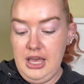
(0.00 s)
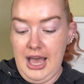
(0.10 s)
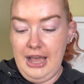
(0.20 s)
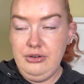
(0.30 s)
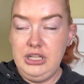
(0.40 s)

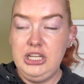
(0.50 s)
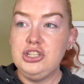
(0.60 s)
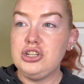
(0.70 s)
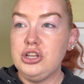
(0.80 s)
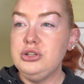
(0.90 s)
I really need
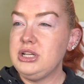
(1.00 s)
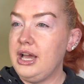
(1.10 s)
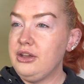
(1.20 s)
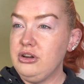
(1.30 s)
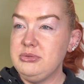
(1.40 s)
to start using
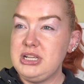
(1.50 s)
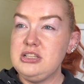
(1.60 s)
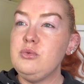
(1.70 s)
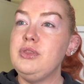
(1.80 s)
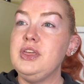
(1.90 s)
eye creams. That's
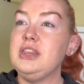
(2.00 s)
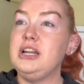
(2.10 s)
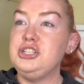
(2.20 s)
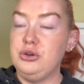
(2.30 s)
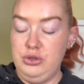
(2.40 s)
the one thing that
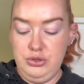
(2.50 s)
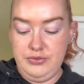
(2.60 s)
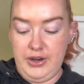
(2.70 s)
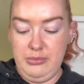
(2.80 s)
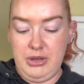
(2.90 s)
I don't use
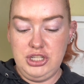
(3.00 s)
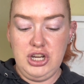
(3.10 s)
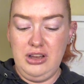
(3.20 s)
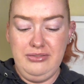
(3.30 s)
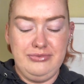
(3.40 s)
very much
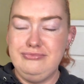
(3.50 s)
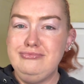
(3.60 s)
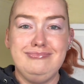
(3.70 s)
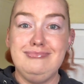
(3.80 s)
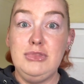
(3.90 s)
of.
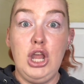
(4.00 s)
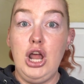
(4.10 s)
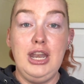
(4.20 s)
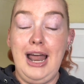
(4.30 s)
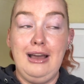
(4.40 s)

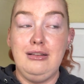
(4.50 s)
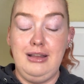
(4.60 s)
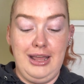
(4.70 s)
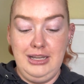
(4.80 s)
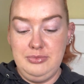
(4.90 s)
Not
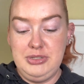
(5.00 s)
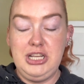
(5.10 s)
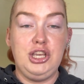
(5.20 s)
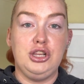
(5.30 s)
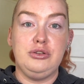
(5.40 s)
any
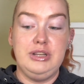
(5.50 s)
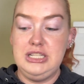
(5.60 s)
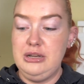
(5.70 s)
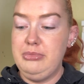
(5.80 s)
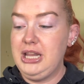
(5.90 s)
particular
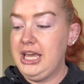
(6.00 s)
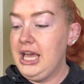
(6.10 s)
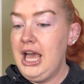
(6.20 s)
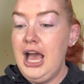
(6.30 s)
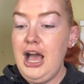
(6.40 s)
reason, but like
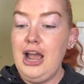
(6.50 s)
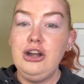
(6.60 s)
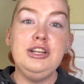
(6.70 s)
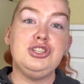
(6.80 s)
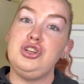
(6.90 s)
I
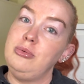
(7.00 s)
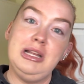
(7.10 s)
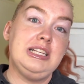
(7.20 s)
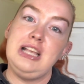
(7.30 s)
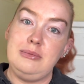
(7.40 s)
already have so
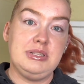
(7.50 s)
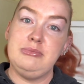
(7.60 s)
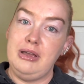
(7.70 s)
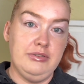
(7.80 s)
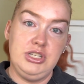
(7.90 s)
many steps in
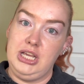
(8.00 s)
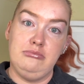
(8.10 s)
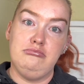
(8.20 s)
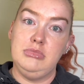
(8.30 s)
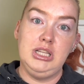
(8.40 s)
my routine.
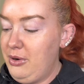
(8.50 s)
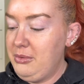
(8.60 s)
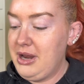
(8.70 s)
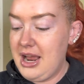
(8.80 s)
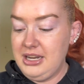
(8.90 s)

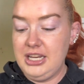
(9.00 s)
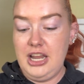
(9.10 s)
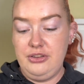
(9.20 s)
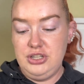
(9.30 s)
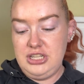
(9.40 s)
We're adding
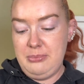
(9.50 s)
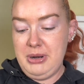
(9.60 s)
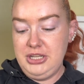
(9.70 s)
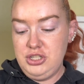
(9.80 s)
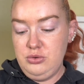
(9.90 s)
another step,
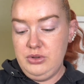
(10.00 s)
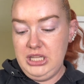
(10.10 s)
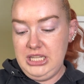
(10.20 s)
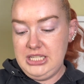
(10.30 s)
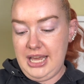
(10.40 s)
but I do
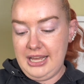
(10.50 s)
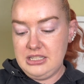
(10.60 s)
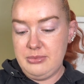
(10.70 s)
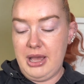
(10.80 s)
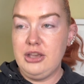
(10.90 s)
really need to add
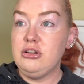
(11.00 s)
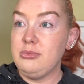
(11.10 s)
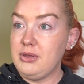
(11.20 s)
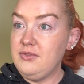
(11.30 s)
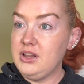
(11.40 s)
some eye
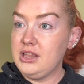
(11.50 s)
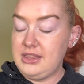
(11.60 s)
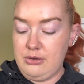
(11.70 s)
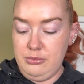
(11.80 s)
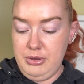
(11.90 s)
cream. I feel like
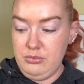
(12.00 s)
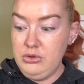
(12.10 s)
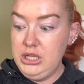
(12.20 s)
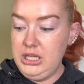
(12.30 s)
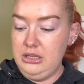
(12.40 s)
that will be
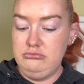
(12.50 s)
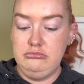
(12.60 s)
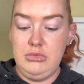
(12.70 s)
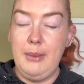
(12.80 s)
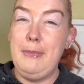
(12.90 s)
really
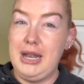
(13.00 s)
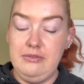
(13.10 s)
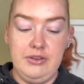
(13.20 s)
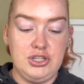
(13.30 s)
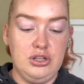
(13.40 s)

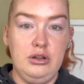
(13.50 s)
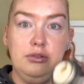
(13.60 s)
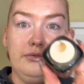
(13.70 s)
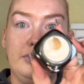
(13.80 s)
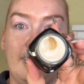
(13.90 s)

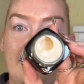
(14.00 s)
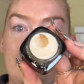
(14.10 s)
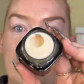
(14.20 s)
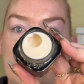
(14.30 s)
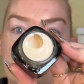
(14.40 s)
beneficial for my
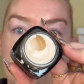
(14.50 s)
face.